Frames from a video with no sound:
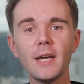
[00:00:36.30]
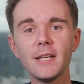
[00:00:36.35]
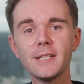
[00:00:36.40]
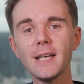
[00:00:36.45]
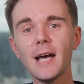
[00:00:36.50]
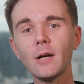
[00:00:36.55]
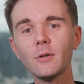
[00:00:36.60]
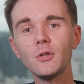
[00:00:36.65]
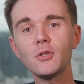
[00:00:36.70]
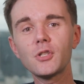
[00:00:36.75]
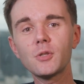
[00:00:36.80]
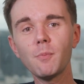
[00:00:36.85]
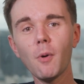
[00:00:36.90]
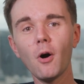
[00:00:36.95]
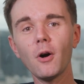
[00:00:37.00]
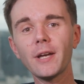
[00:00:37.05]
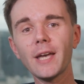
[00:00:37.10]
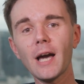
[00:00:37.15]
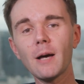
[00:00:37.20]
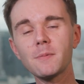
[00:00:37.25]
It's how you
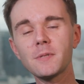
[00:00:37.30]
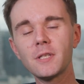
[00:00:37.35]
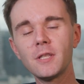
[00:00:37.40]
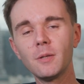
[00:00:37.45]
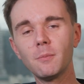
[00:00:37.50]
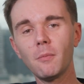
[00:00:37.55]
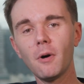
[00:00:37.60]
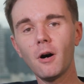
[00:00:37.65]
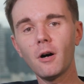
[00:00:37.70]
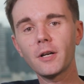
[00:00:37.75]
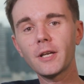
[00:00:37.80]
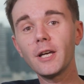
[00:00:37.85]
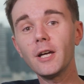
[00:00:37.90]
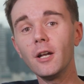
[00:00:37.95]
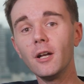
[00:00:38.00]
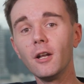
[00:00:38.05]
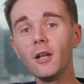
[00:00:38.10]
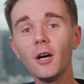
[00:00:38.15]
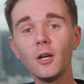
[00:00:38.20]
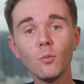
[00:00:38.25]
spot gaps in the
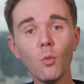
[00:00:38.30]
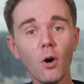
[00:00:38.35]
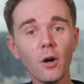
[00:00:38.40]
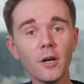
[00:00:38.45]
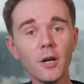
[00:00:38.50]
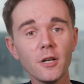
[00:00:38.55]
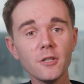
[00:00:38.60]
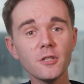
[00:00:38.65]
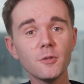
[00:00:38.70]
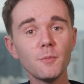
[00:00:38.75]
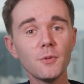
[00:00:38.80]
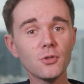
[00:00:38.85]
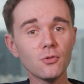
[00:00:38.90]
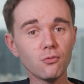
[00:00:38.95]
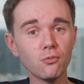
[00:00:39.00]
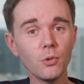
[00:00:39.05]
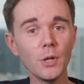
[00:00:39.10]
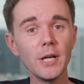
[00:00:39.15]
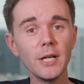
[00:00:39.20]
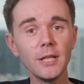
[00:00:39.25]
market, learn what customers
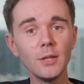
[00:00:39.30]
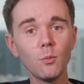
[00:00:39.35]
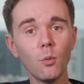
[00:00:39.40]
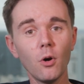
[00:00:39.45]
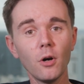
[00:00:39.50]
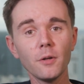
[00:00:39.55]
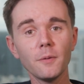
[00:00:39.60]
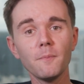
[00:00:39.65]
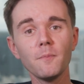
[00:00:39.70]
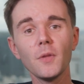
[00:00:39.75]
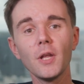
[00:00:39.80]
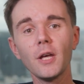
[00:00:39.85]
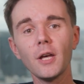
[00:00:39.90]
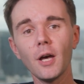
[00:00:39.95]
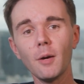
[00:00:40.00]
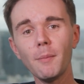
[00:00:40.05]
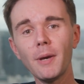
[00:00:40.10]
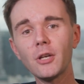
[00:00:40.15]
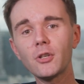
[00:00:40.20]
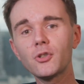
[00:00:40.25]
really want,
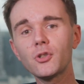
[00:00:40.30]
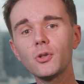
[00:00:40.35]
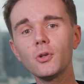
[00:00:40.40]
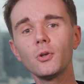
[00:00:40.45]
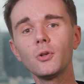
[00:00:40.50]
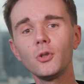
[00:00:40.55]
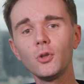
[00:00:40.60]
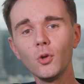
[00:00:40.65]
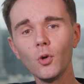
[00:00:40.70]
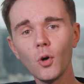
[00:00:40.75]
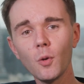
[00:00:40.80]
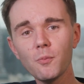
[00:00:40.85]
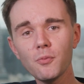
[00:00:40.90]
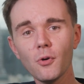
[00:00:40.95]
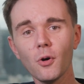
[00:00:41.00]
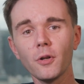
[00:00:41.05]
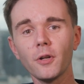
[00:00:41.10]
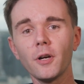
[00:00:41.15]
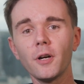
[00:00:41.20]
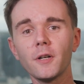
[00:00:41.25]
and make sure your
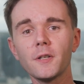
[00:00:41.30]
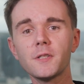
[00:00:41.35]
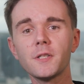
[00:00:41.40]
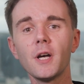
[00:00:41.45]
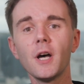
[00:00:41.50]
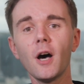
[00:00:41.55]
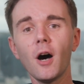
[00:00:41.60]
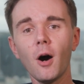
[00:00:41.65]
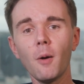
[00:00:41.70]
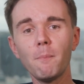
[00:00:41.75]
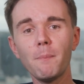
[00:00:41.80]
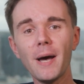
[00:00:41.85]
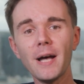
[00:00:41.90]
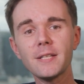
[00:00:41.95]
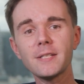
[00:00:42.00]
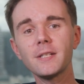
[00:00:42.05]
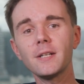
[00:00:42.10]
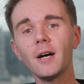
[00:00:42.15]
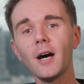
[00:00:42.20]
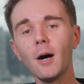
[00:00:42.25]
products are
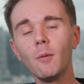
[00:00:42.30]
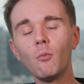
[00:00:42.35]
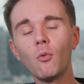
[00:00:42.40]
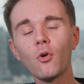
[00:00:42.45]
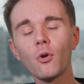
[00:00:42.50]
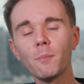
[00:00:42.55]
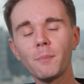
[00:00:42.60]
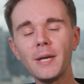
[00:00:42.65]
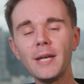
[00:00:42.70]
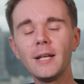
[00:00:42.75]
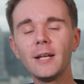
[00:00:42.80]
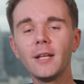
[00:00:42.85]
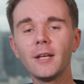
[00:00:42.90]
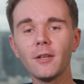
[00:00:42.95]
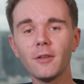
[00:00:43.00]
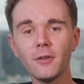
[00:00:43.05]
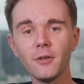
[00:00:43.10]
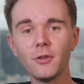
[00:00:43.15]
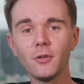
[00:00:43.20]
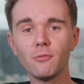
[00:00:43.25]
better and more
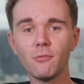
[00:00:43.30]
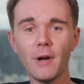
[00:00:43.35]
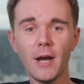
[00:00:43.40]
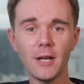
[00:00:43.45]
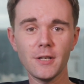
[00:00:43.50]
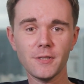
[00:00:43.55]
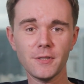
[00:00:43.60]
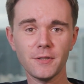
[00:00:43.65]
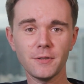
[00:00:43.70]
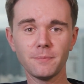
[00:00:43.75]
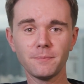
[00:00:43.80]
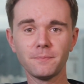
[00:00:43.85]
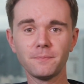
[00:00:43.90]
appealing than the rest.